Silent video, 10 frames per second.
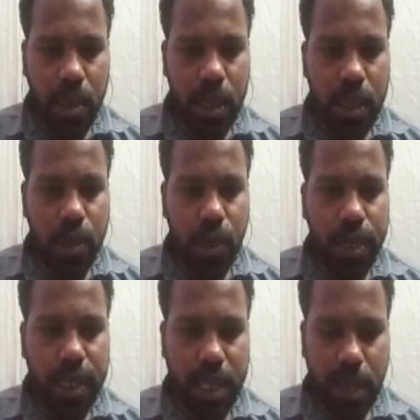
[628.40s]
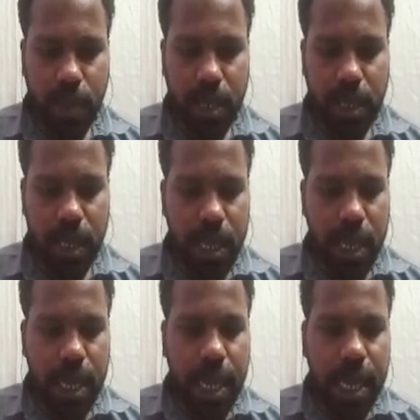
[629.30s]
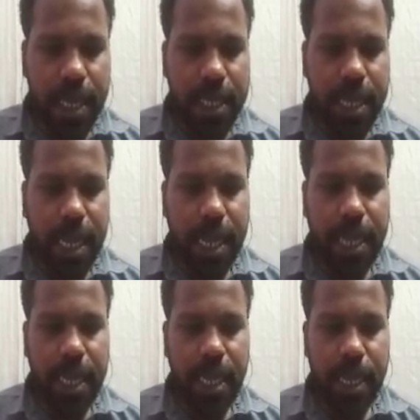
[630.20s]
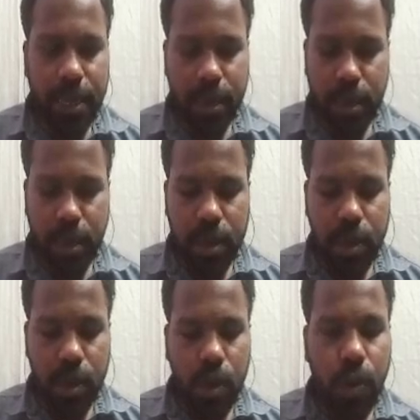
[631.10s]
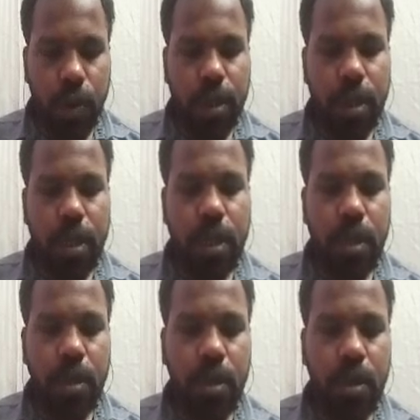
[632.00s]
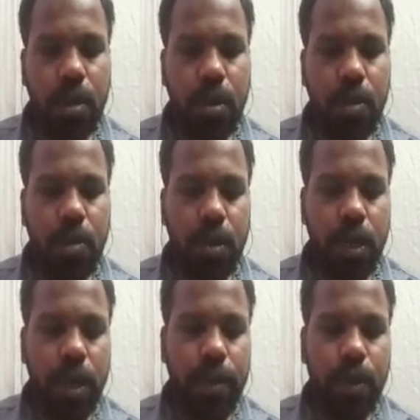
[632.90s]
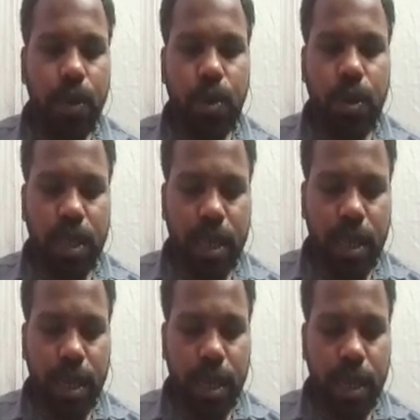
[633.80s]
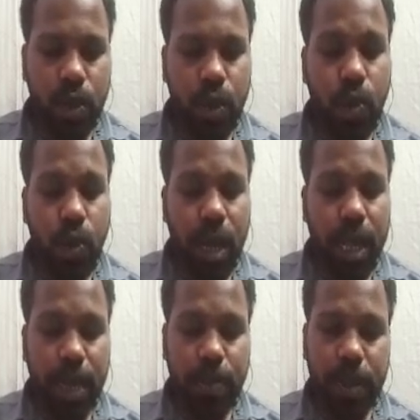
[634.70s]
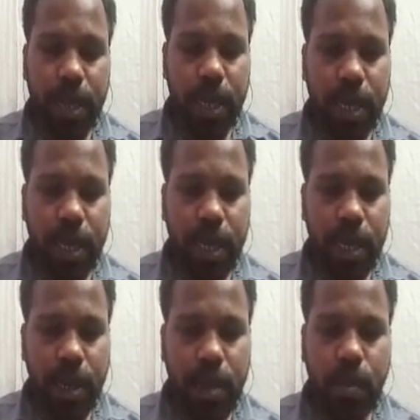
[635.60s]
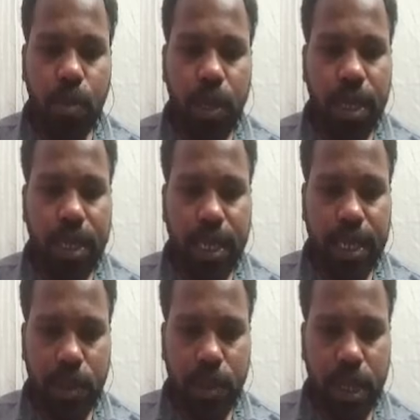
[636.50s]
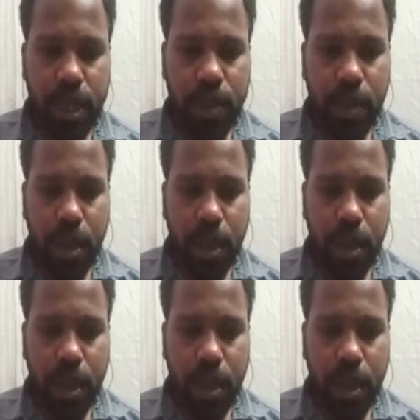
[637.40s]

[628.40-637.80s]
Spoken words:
It's not skimage. Sklearn dot. I have to do. So let me model selection. Okay.